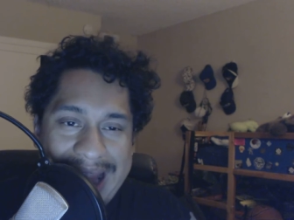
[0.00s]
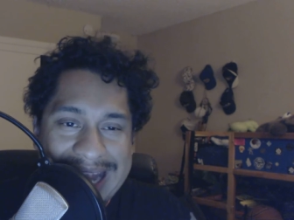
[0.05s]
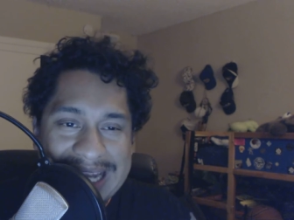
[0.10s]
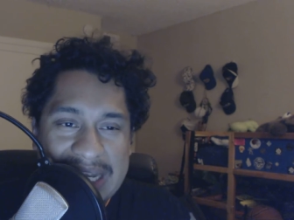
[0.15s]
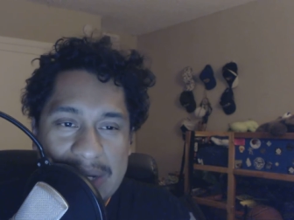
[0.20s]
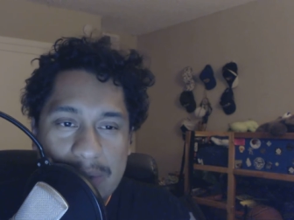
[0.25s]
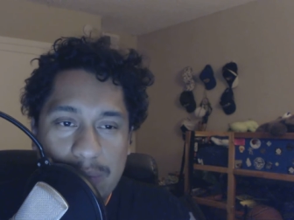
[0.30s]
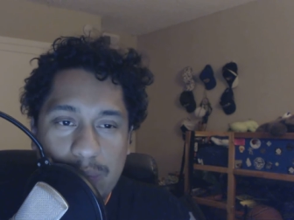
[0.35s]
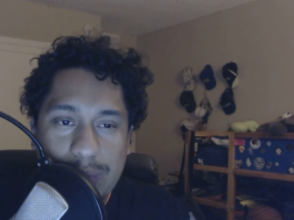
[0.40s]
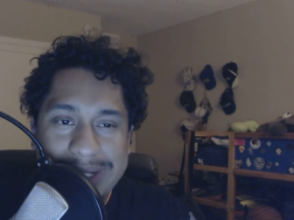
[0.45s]

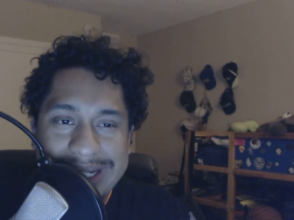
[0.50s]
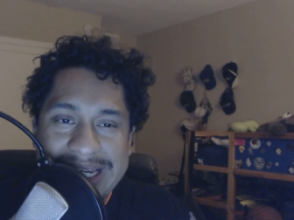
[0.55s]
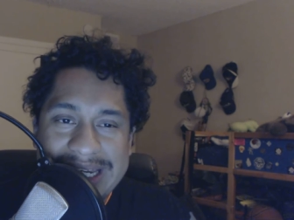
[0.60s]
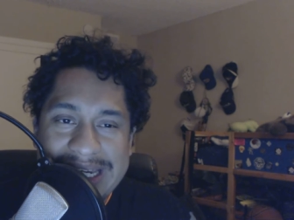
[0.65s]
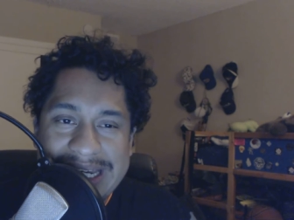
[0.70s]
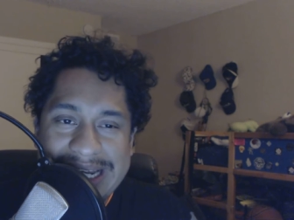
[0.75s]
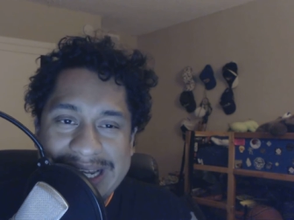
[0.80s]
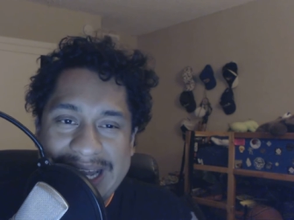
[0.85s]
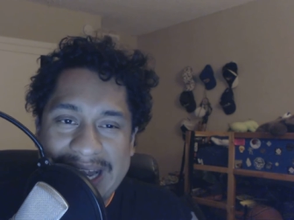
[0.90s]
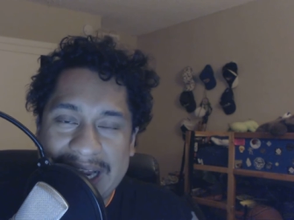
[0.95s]
and they
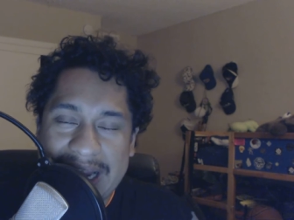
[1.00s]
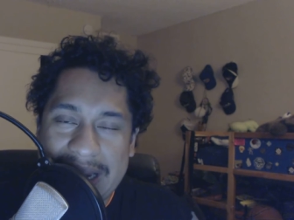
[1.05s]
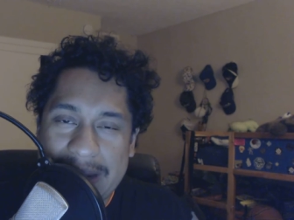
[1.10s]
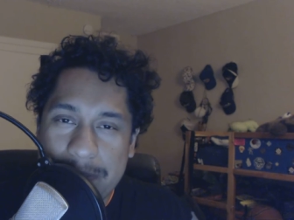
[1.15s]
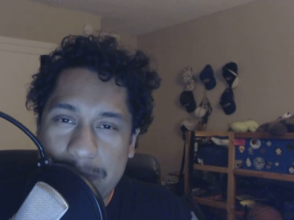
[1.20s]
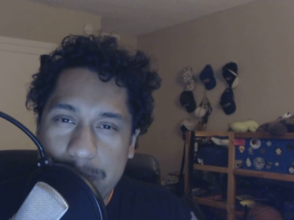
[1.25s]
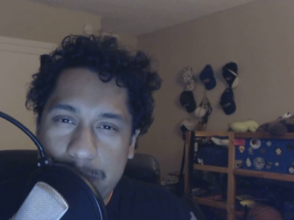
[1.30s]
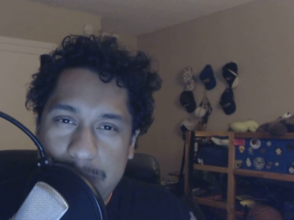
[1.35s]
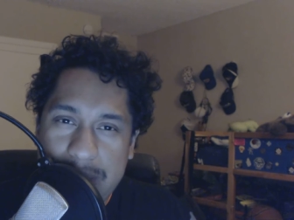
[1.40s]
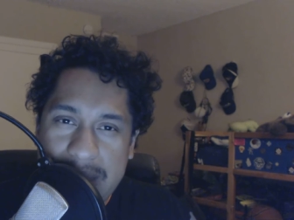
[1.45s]
really need like
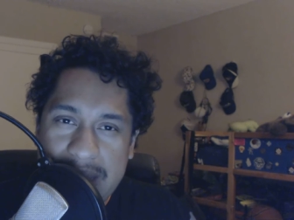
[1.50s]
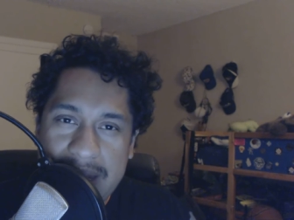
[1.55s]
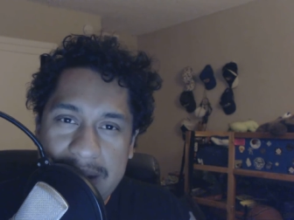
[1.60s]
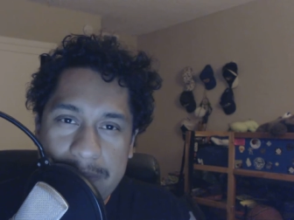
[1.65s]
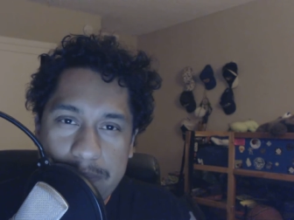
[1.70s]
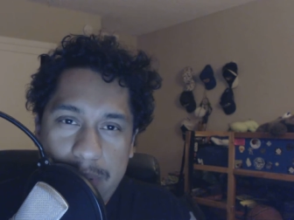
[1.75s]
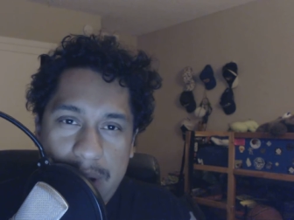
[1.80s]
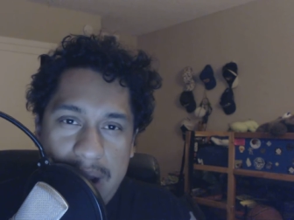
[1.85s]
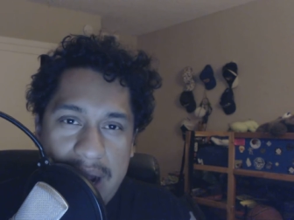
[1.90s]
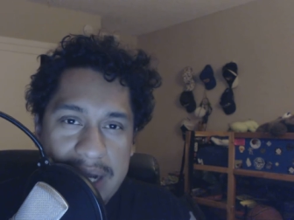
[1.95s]
a
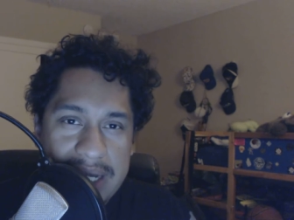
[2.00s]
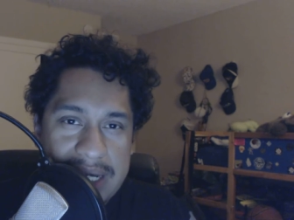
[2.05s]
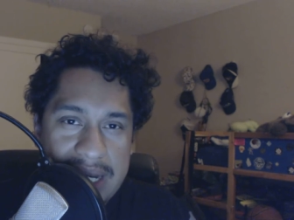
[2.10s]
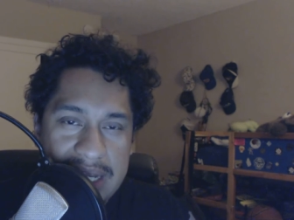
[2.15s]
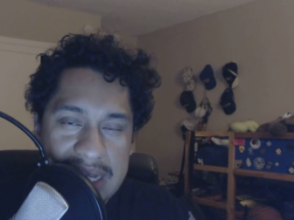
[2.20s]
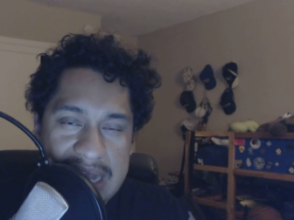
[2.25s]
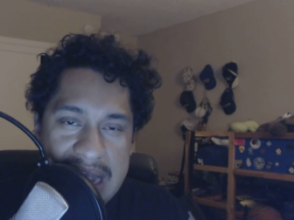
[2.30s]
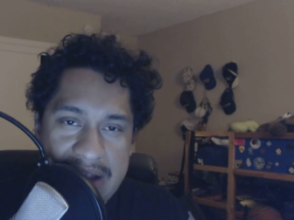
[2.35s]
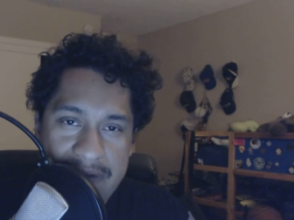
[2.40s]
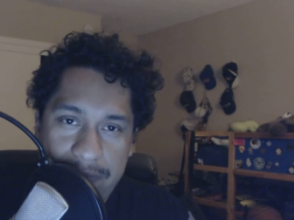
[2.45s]
big
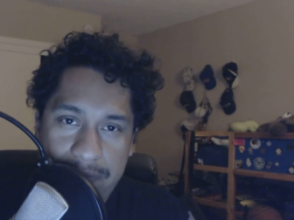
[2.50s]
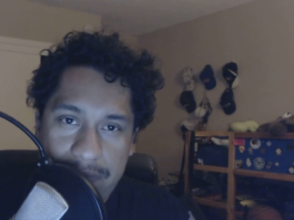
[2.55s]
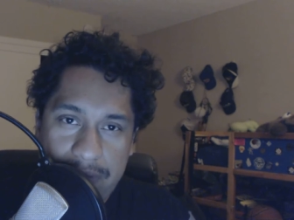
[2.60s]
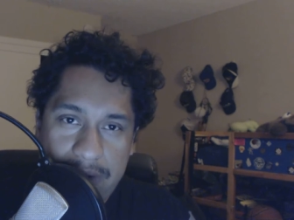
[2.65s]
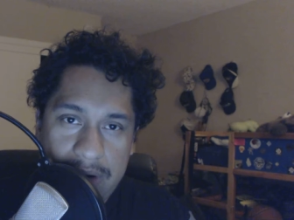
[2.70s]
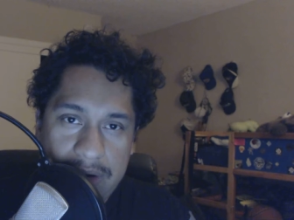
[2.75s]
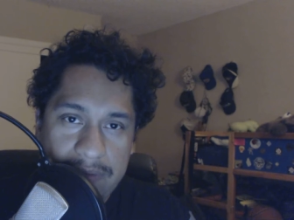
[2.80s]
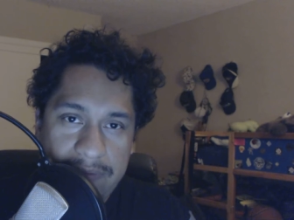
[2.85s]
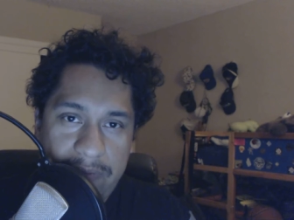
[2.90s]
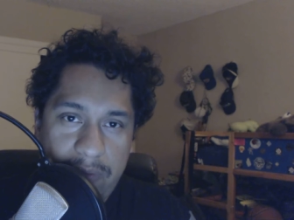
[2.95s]
body in that
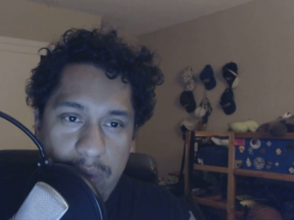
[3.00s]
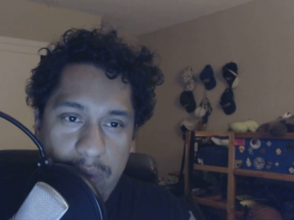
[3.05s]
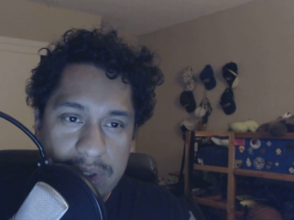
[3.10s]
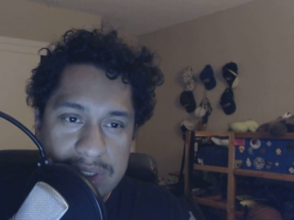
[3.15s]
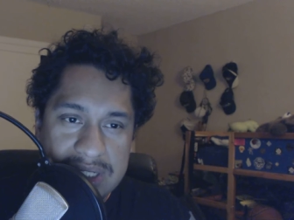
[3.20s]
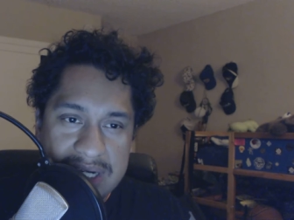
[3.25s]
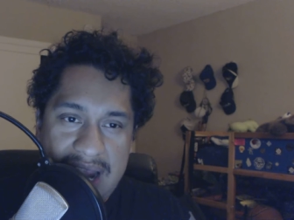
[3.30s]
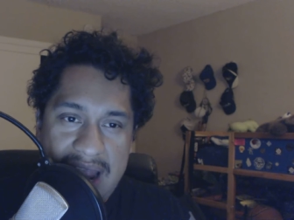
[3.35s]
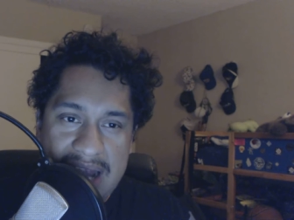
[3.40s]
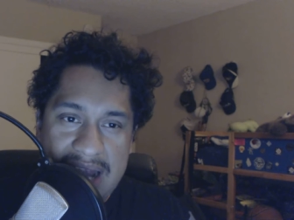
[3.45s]
front
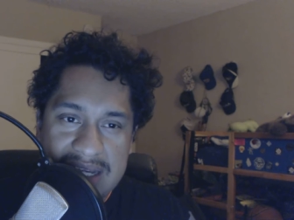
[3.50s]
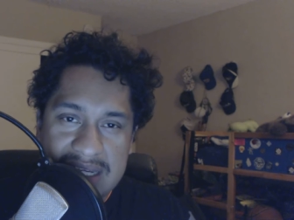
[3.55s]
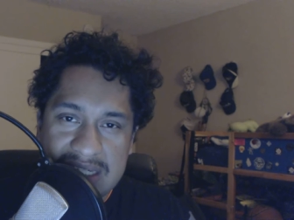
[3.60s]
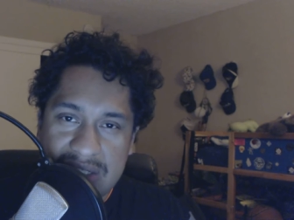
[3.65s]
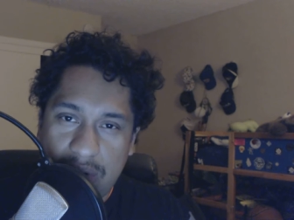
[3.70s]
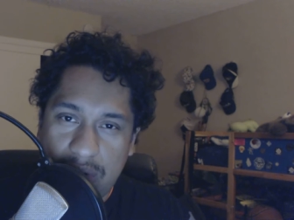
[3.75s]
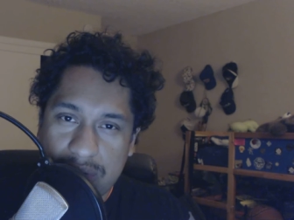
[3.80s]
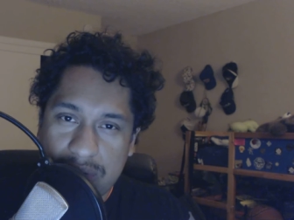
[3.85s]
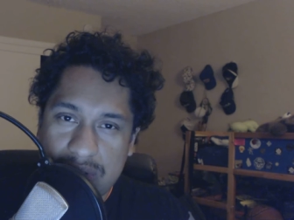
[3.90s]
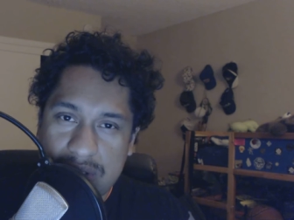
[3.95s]
four to kind
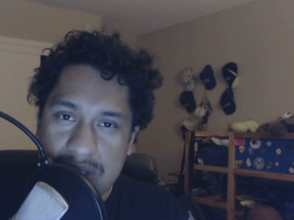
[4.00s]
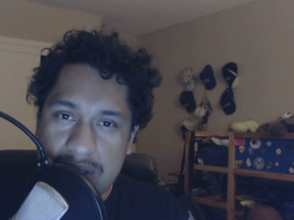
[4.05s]
of just